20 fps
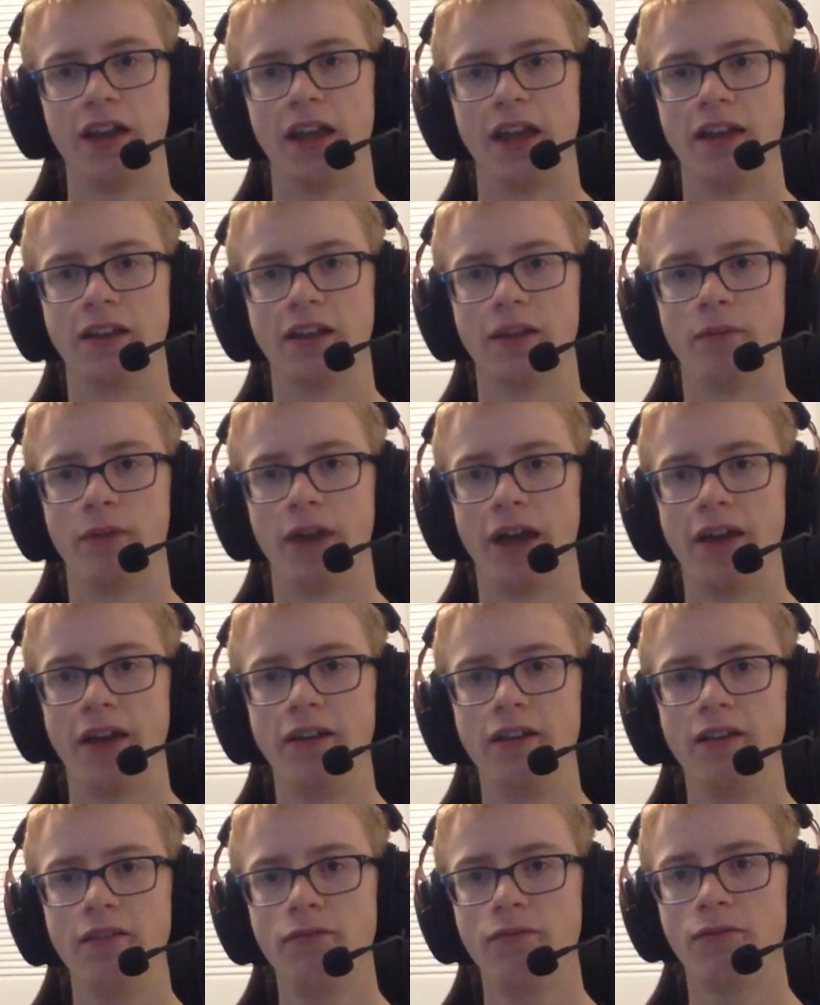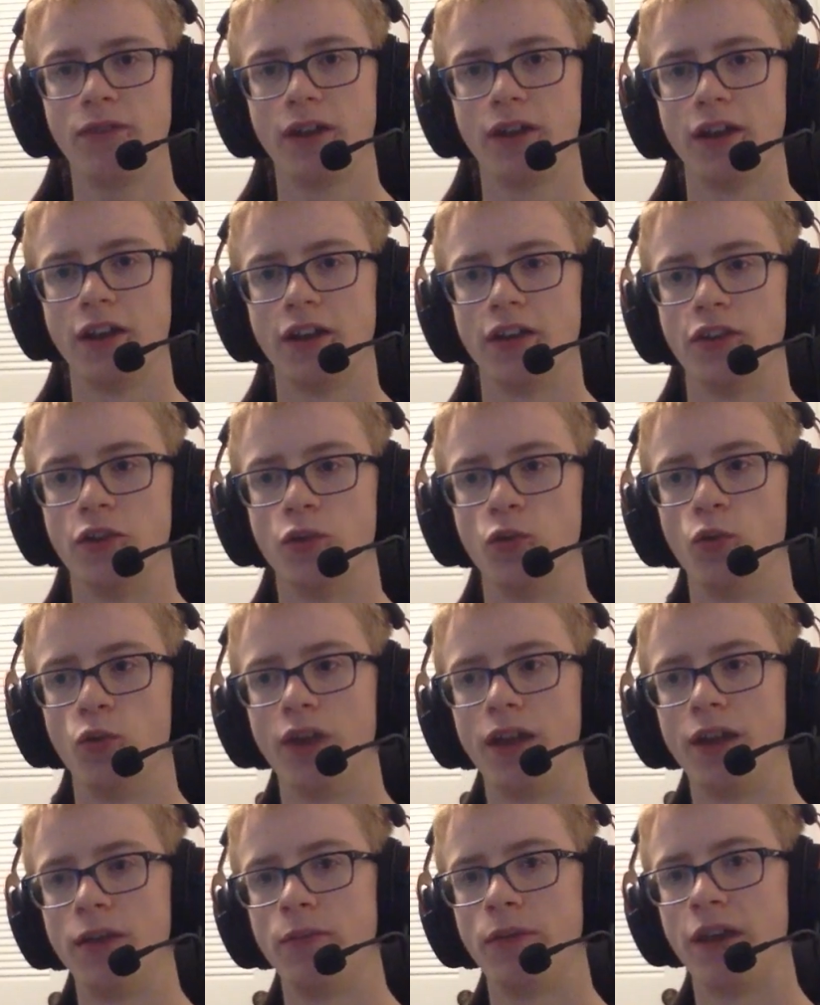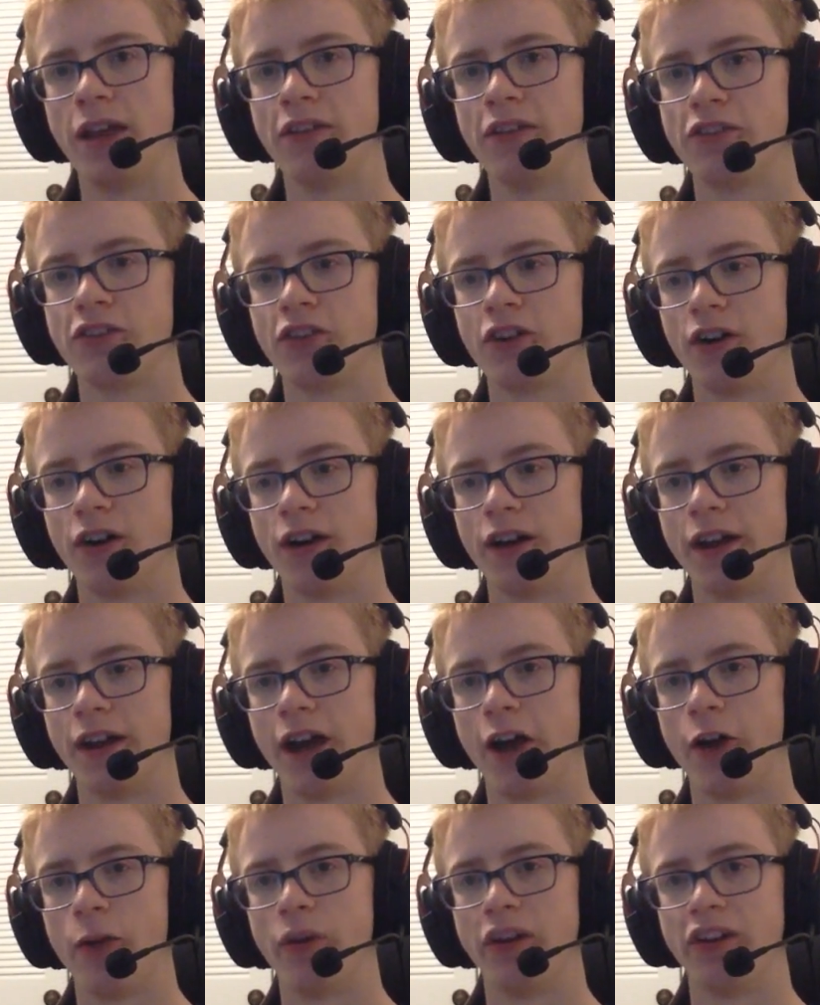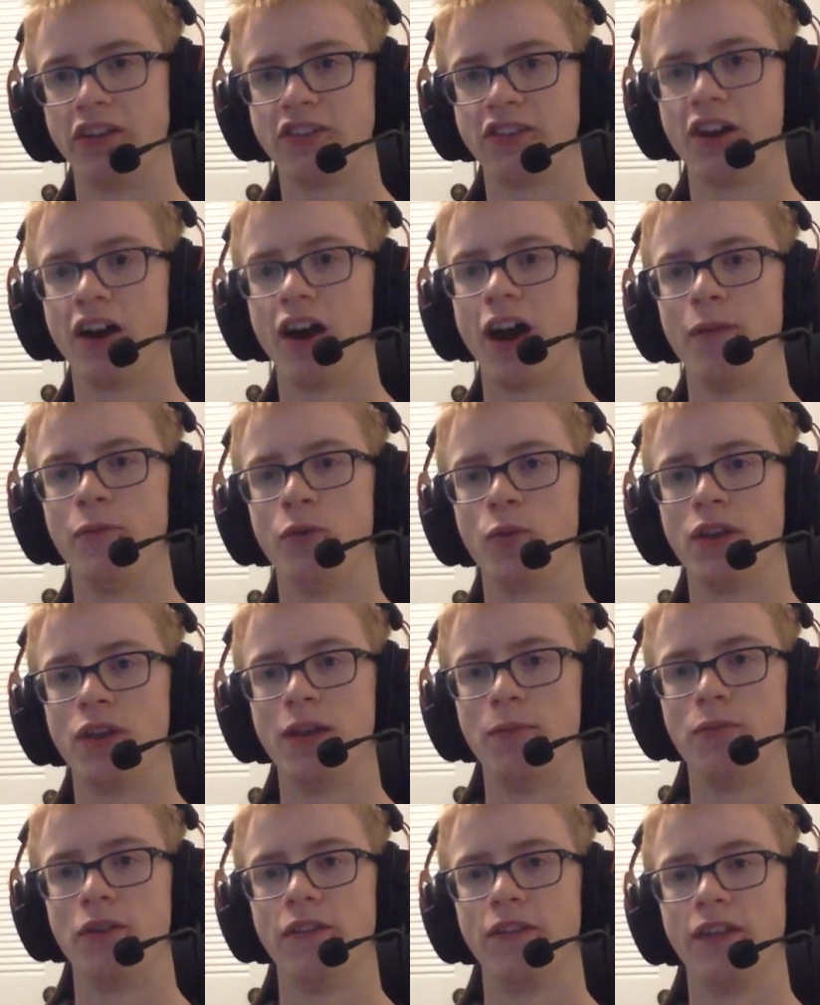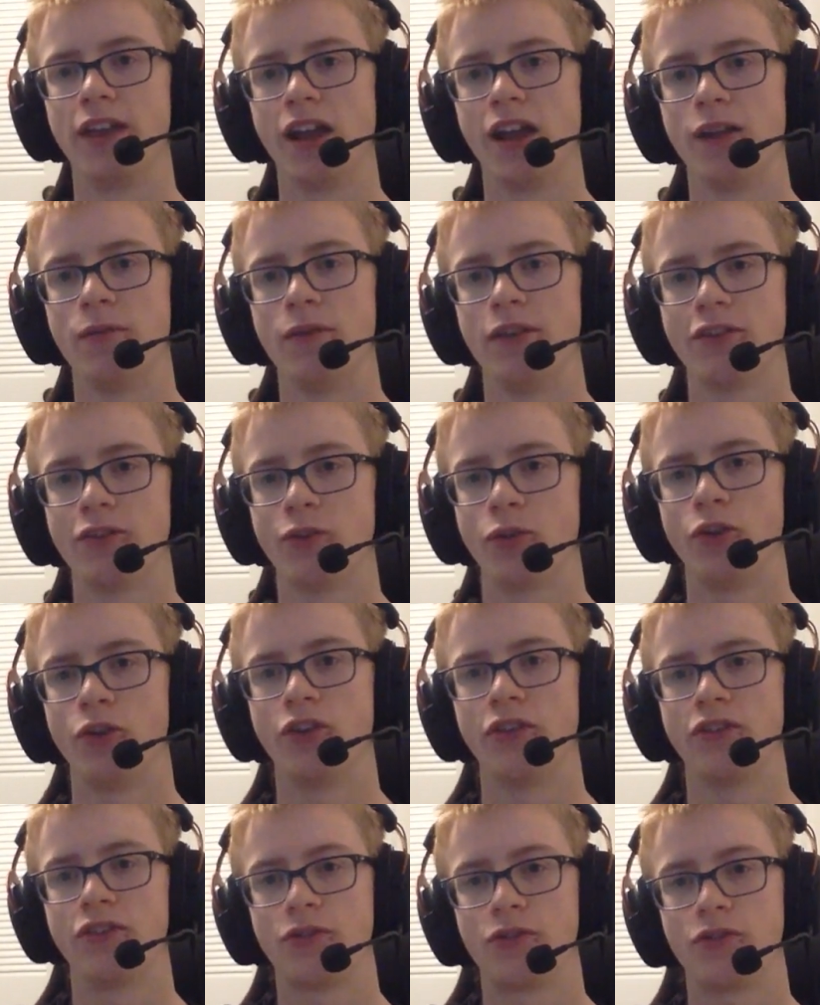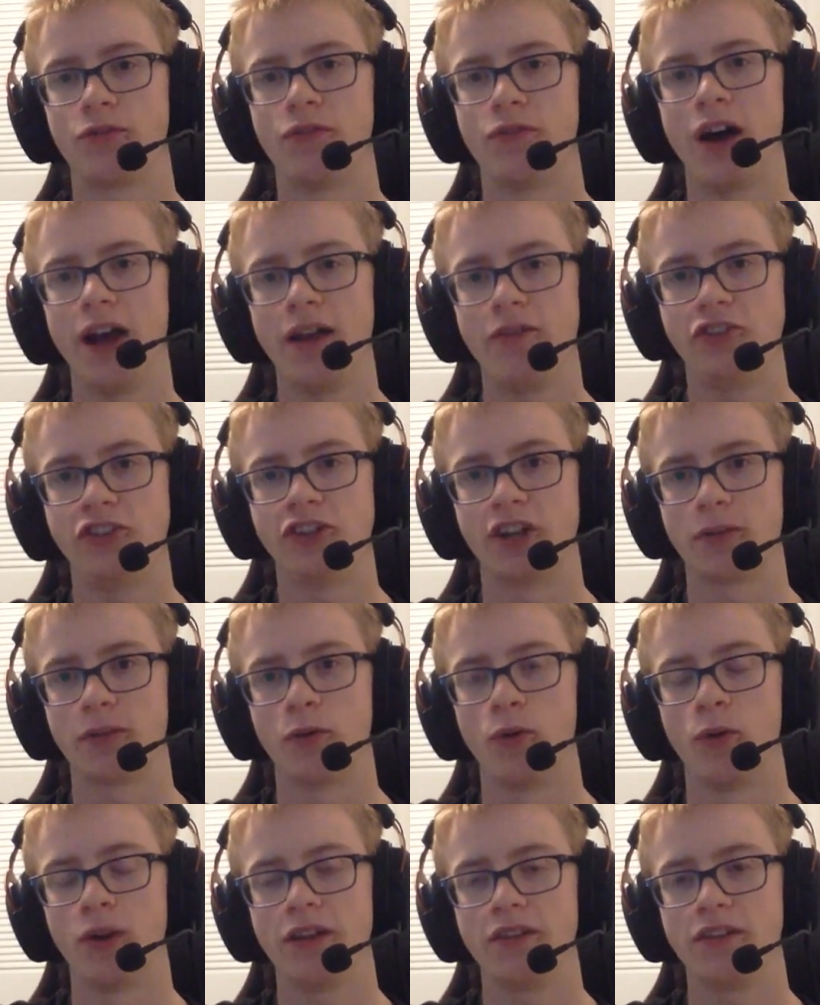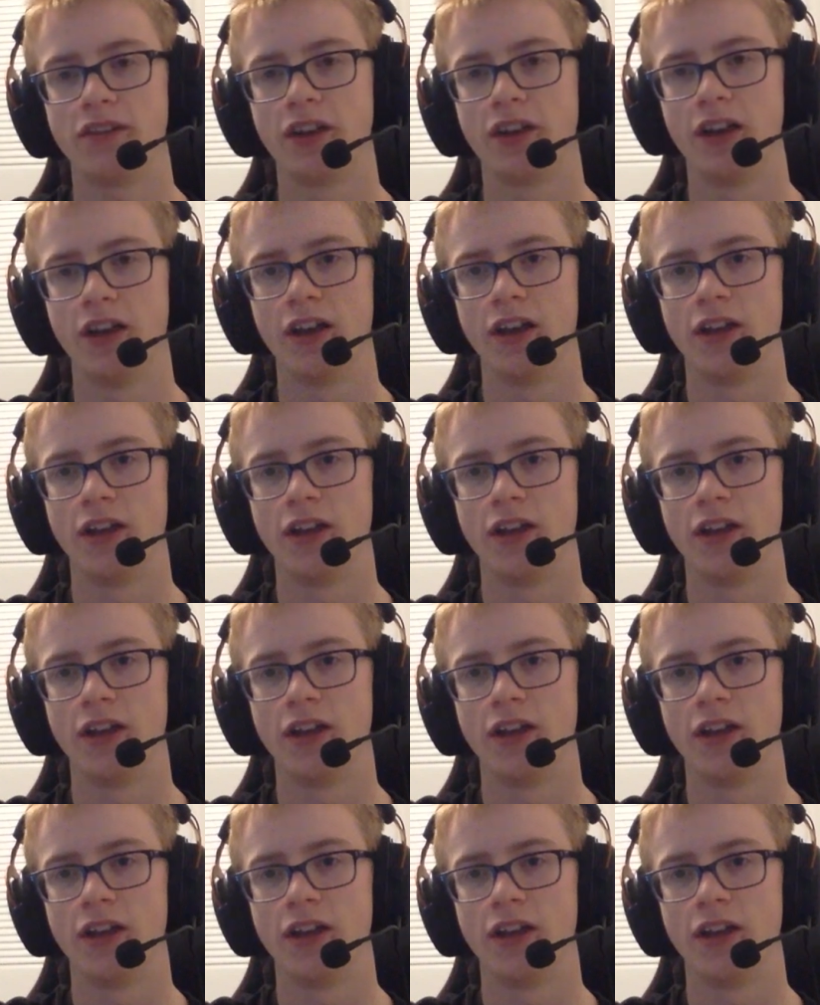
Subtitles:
In competitive, you win based on how much time you keep it in the enemy. So there's 5 checkpoints.